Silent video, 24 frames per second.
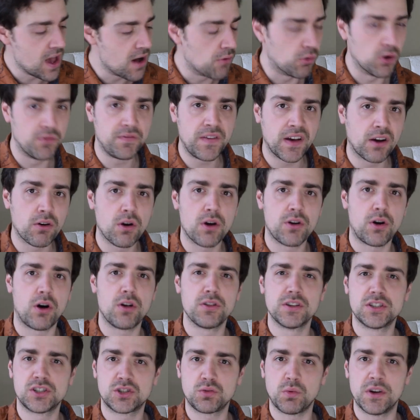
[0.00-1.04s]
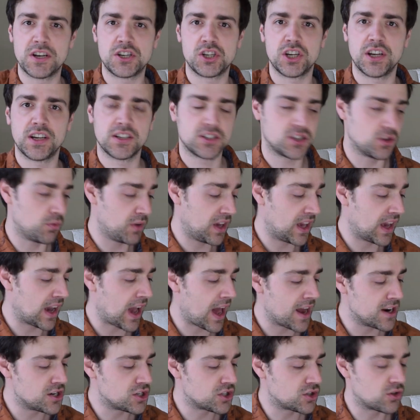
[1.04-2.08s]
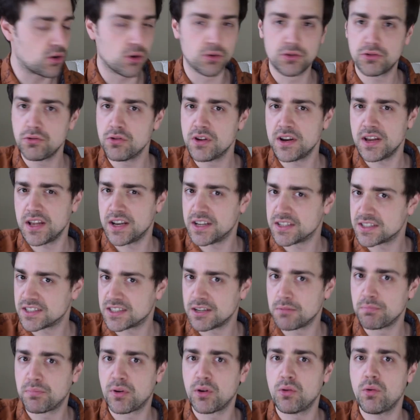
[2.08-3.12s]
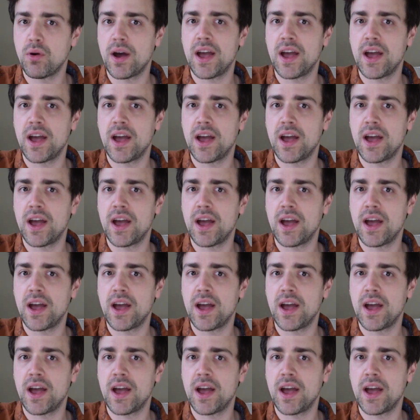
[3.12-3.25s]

We'll figure out all the switching so that we can kind of just go through it in a simple